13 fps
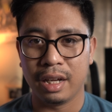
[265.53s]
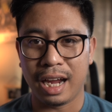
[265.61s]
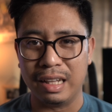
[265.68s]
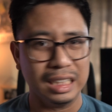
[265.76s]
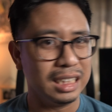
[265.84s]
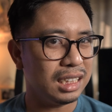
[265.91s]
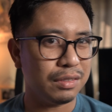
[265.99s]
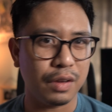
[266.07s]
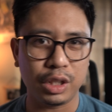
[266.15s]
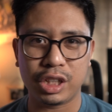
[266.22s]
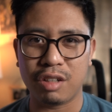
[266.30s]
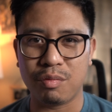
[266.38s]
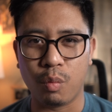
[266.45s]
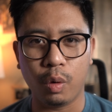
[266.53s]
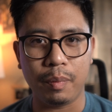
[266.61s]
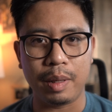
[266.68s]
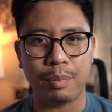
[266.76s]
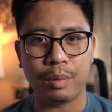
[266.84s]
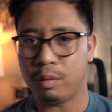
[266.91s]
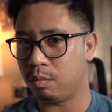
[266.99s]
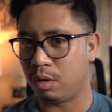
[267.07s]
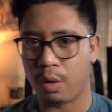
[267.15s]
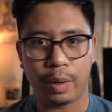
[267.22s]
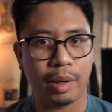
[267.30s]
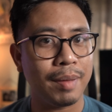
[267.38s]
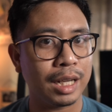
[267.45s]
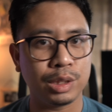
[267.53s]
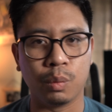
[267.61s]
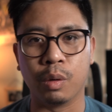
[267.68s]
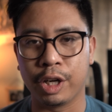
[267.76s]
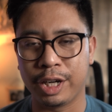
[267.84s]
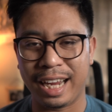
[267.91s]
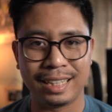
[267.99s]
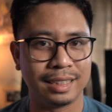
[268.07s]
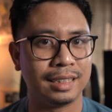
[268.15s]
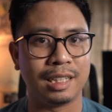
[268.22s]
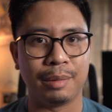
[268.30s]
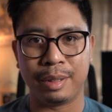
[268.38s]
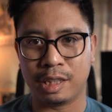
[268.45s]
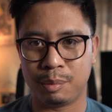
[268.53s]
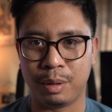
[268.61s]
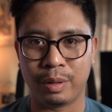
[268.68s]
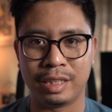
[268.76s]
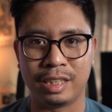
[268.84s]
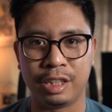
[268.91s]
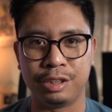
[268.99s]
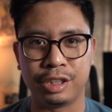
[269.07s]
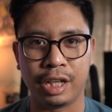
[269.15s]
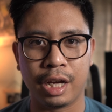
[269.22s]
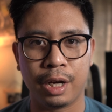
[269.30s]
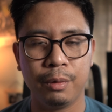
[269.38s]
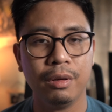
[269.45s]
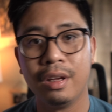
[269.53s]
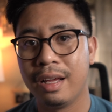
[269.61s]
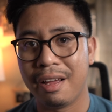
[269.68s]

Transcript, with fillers: And this is a function of more people going back to work as the stimulus bill continues to go.